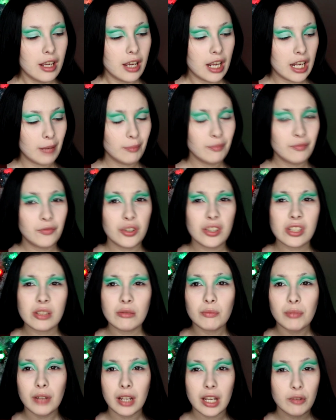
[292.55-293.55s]
And I'm first
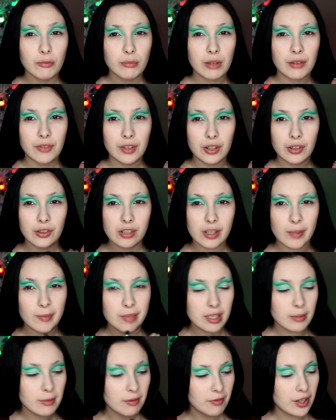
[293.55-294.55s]
going to apply it with my fingers. I'm
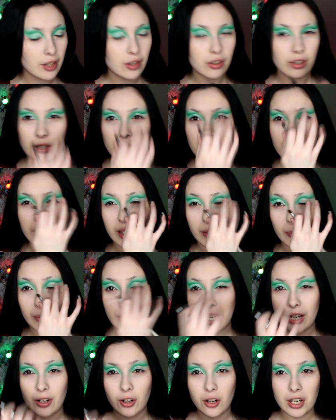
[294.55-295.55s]
just going to get my finger and
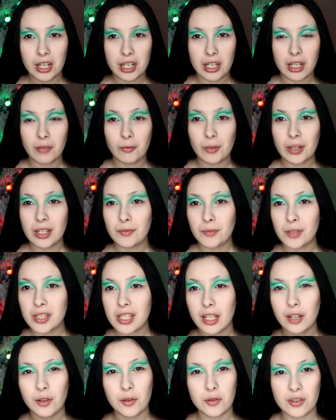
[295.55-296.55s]
apply it on, and then once
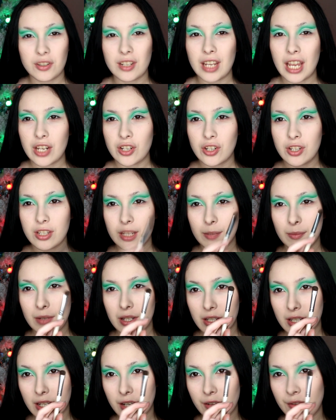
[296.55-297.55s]
I get closer to the edges, I'm
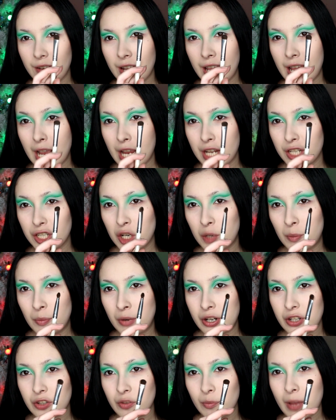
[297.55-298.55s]
using a flat eyeshadow
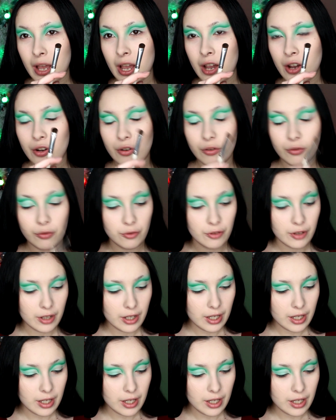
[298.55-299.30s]
brush from e.l.f.